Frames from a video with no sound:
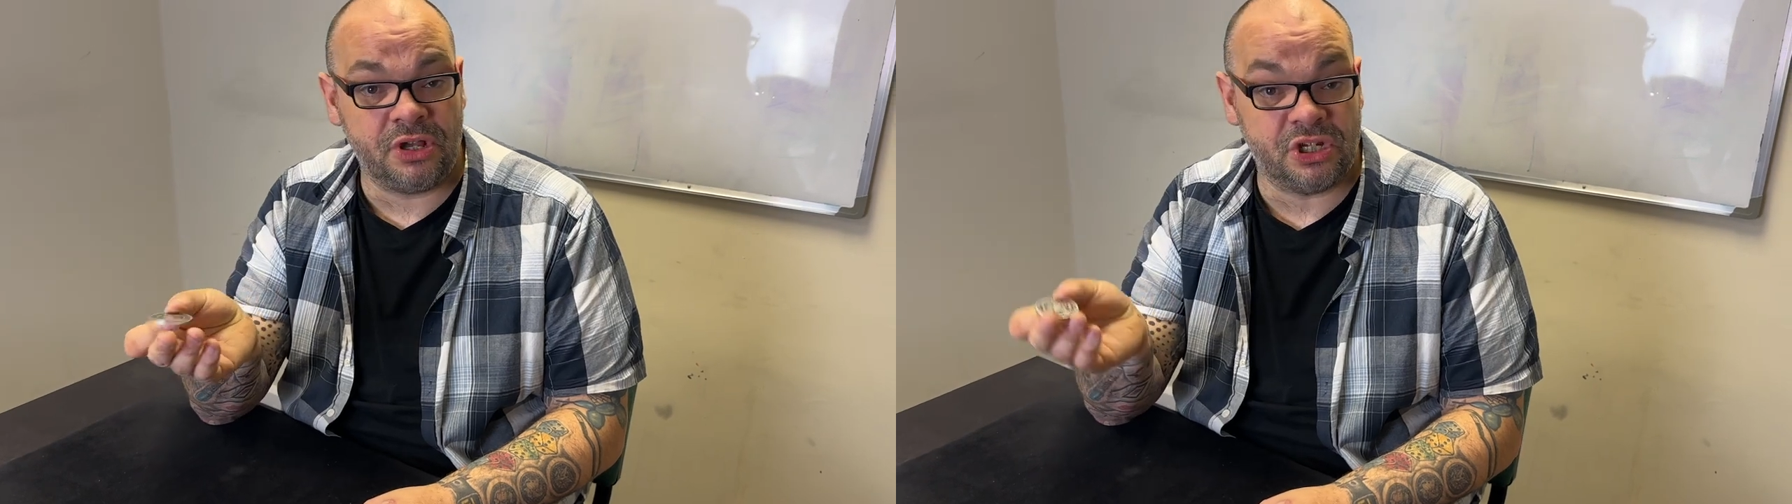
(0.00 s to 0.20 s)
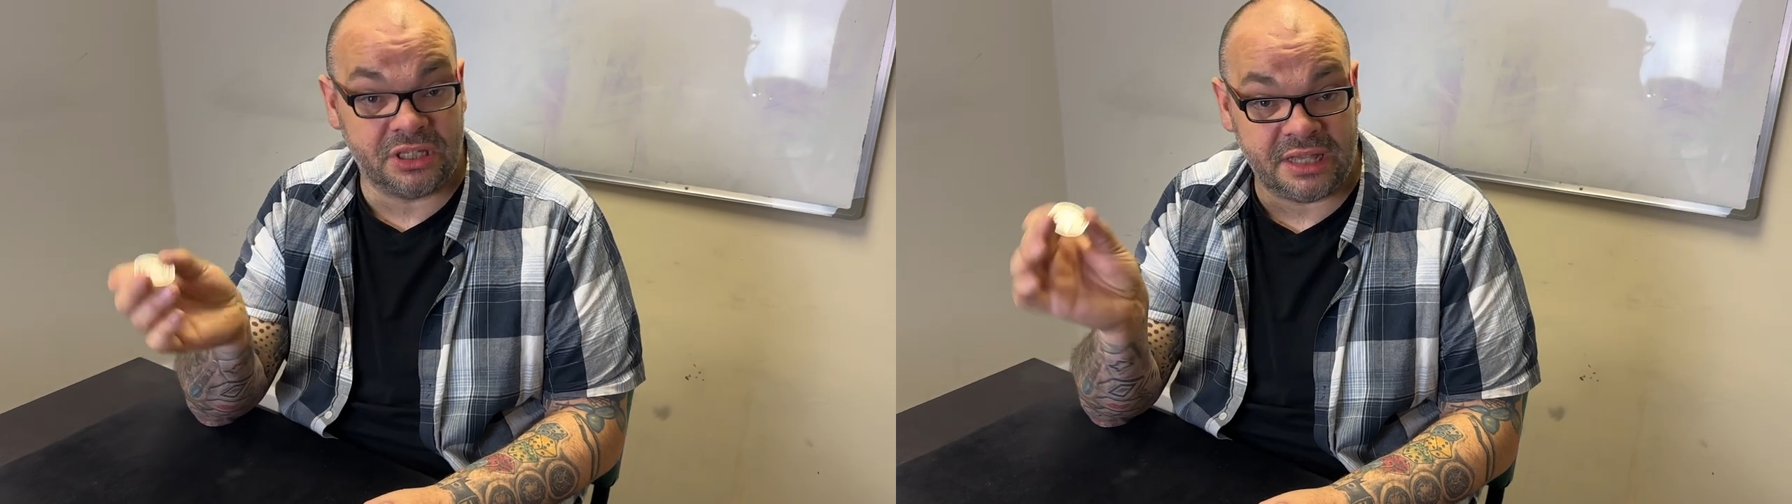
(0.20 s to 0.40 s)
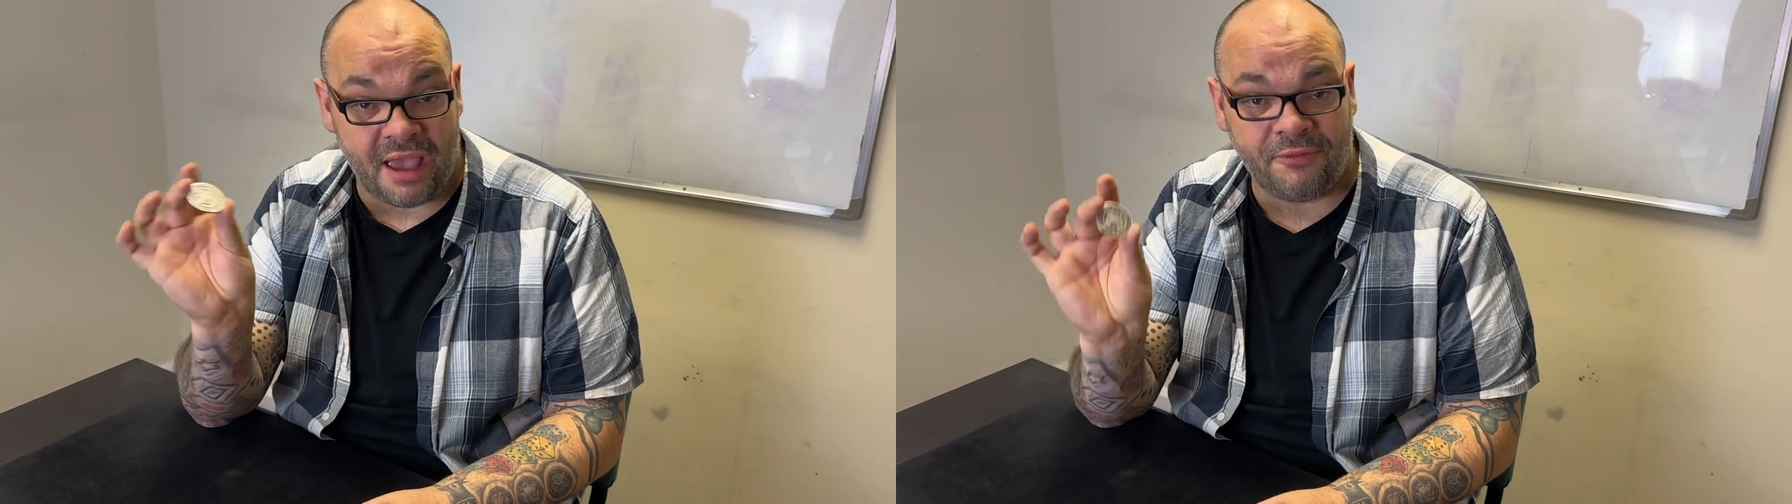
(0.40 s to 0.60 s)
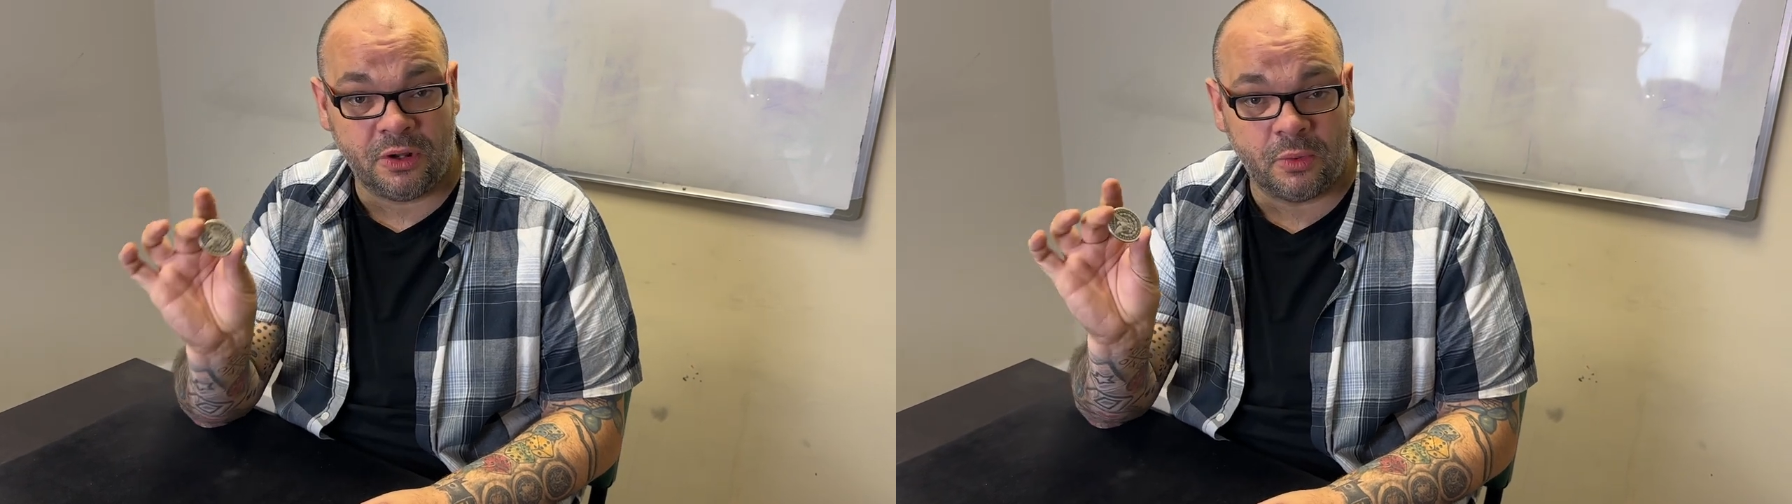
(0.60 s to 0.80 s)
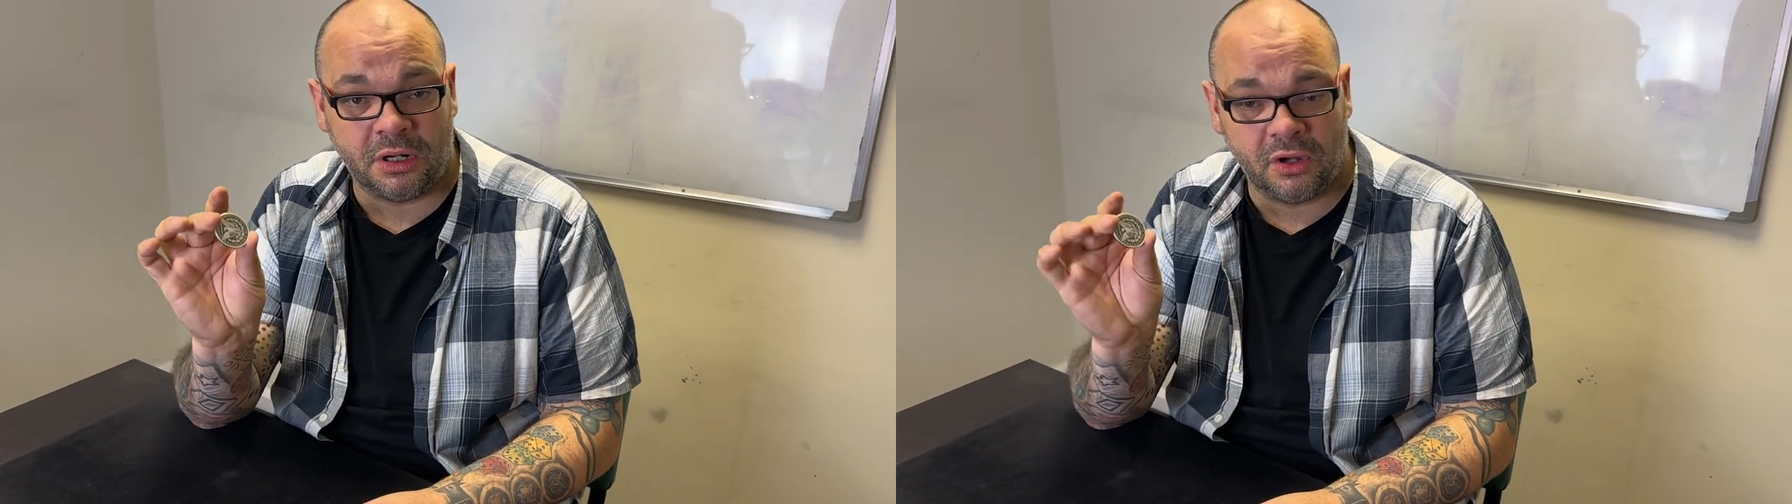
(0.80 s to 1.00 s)
you
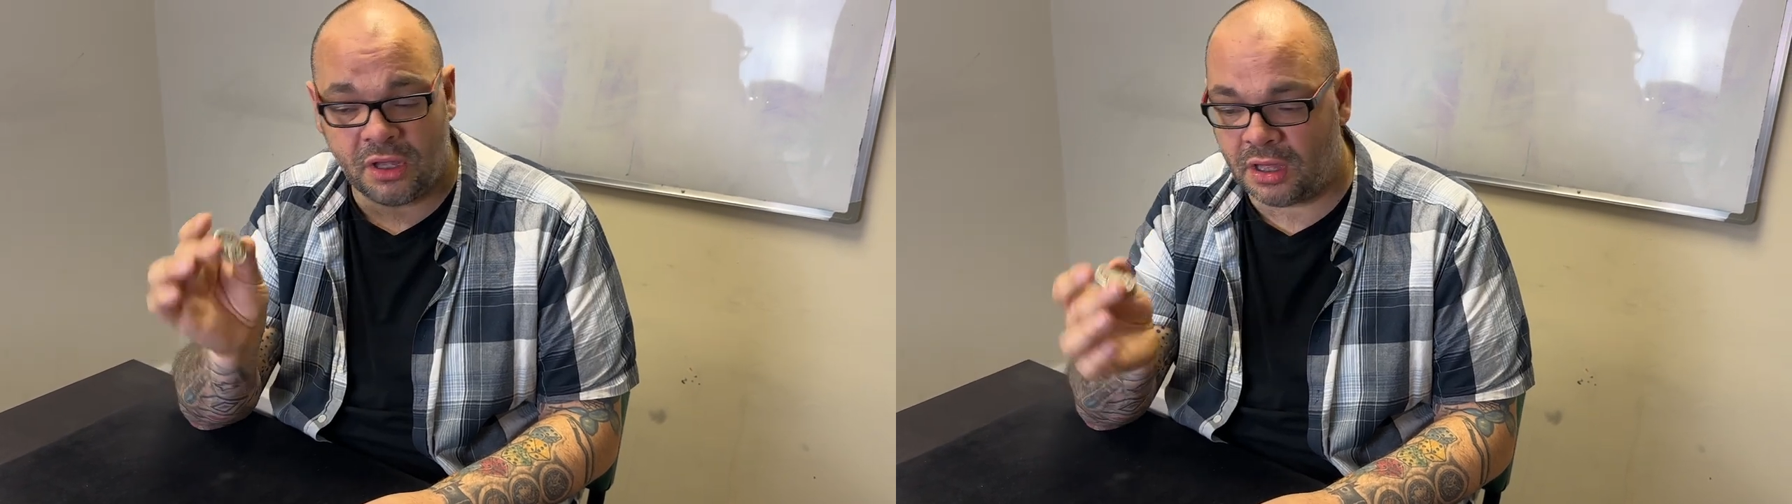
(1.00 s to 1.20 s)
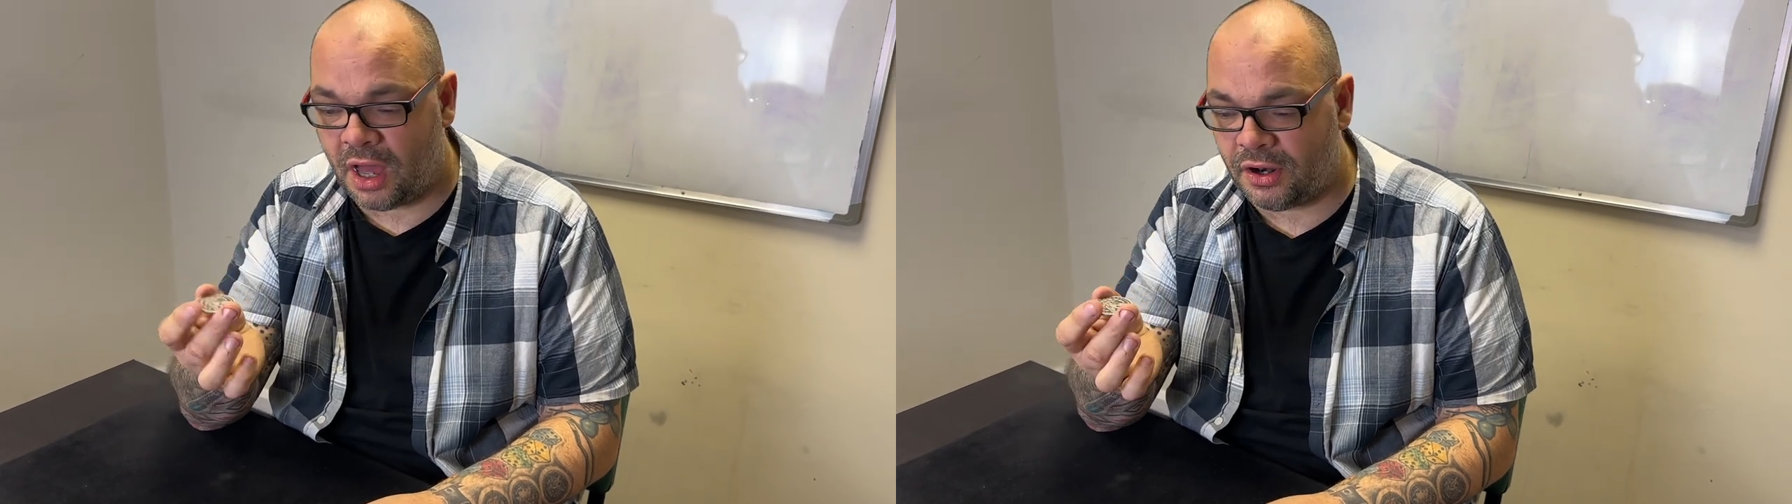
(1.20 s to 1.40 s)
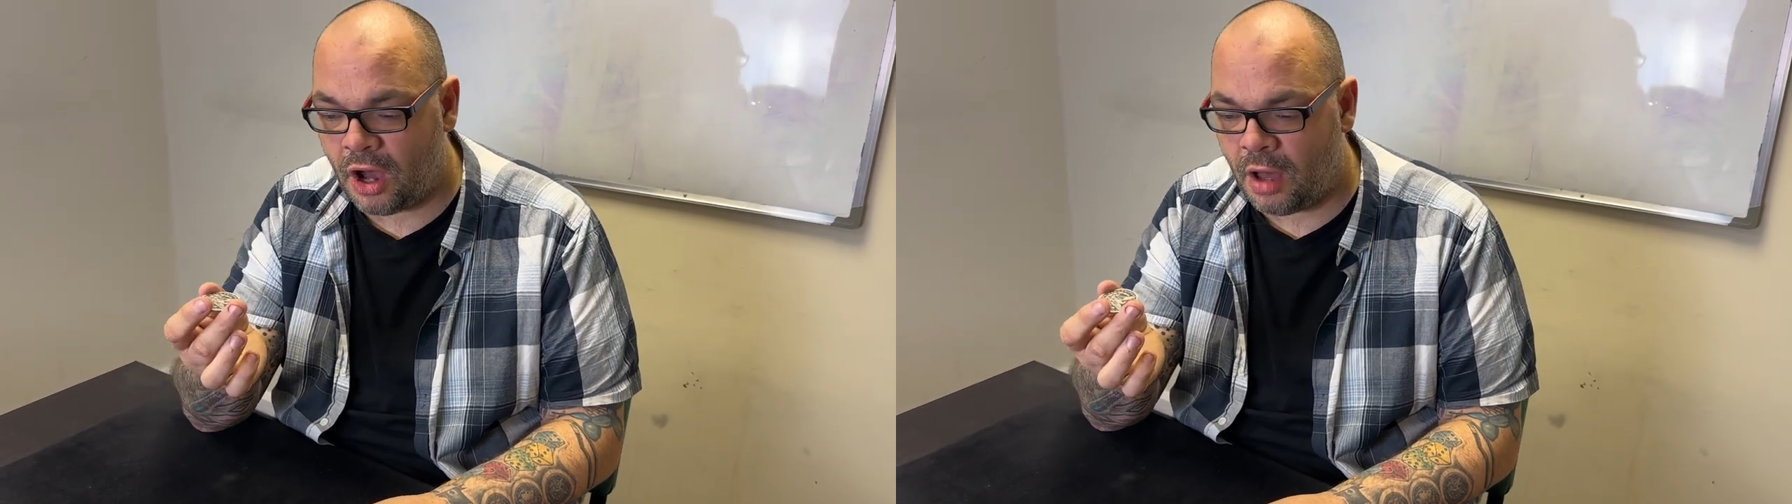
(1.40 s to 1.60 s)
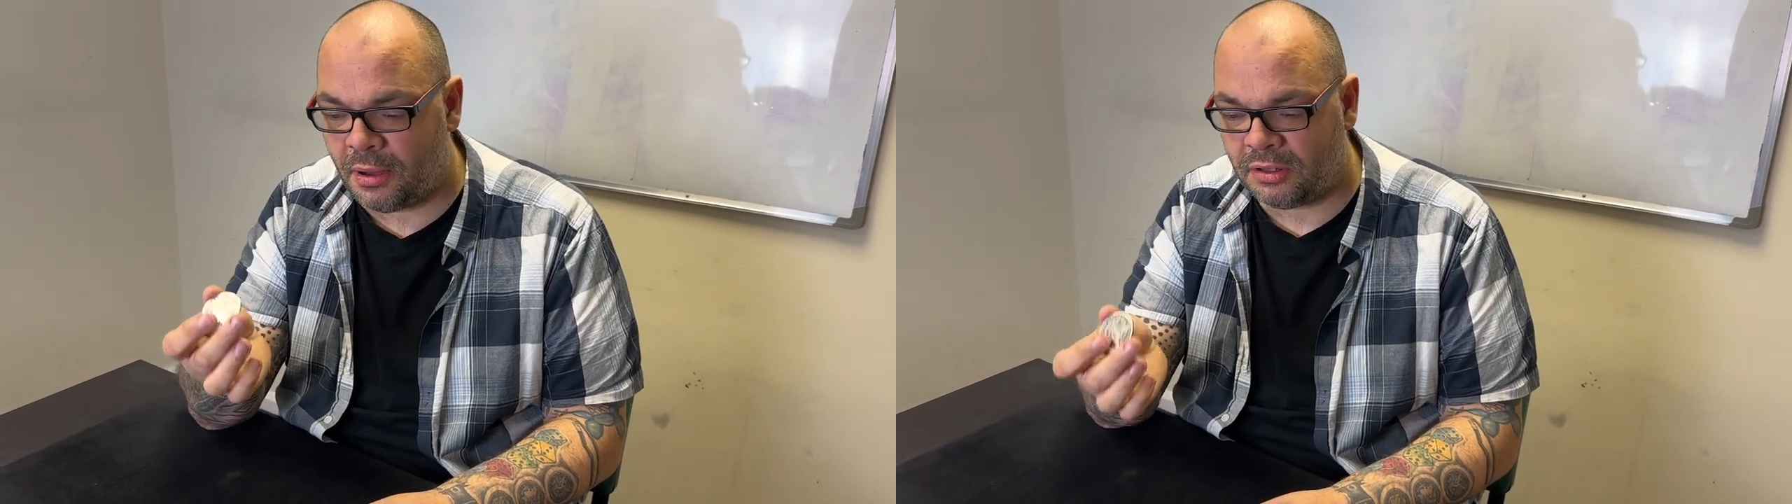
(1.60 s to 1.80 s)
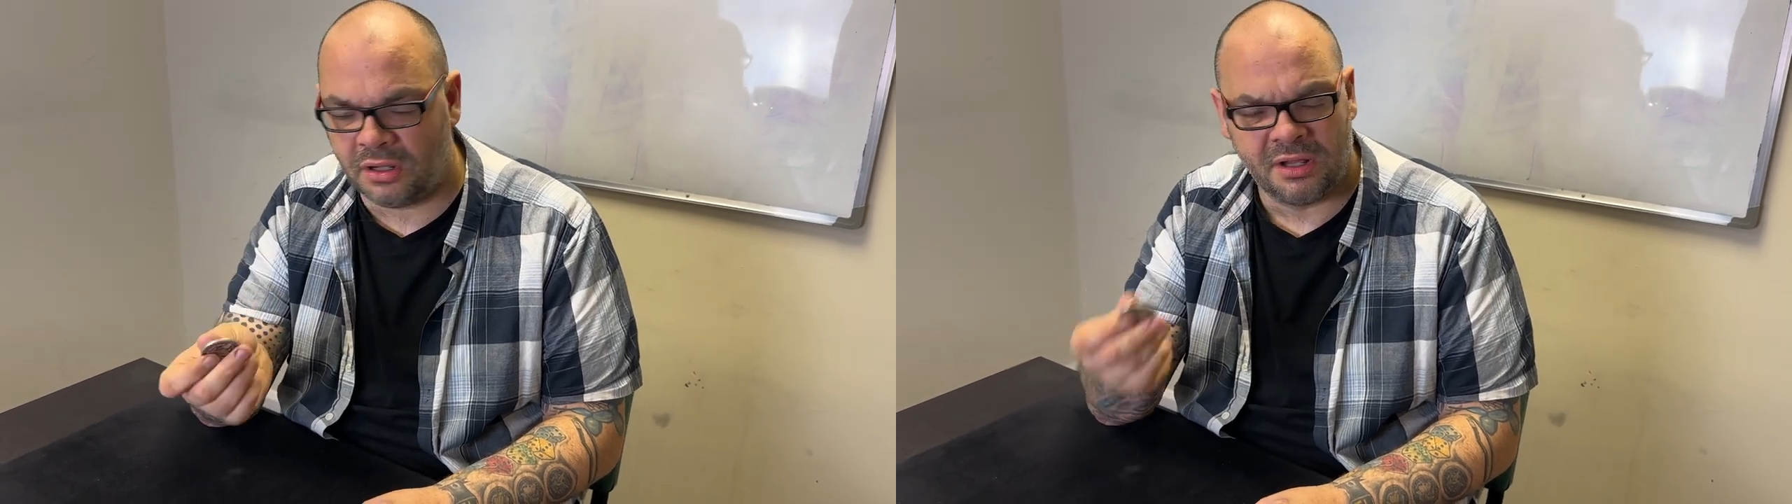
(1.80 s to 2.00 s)
definitely want to look at Kainoa
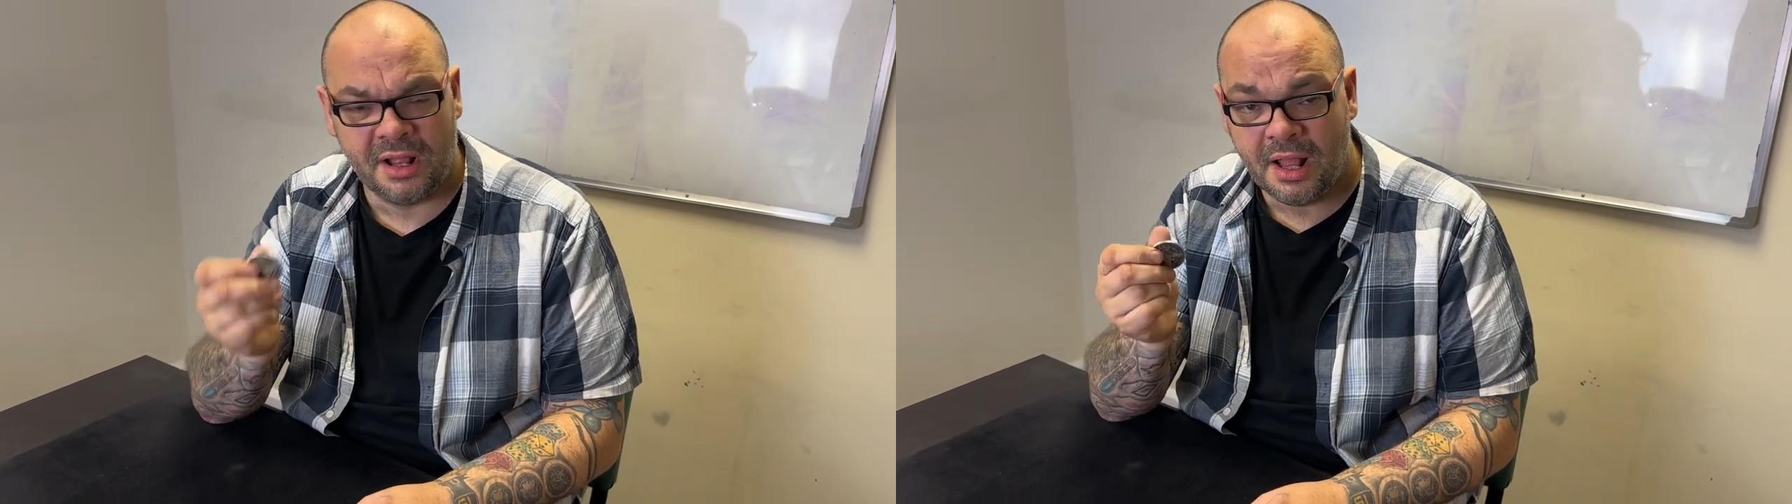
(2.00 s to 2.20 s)
Harbottle.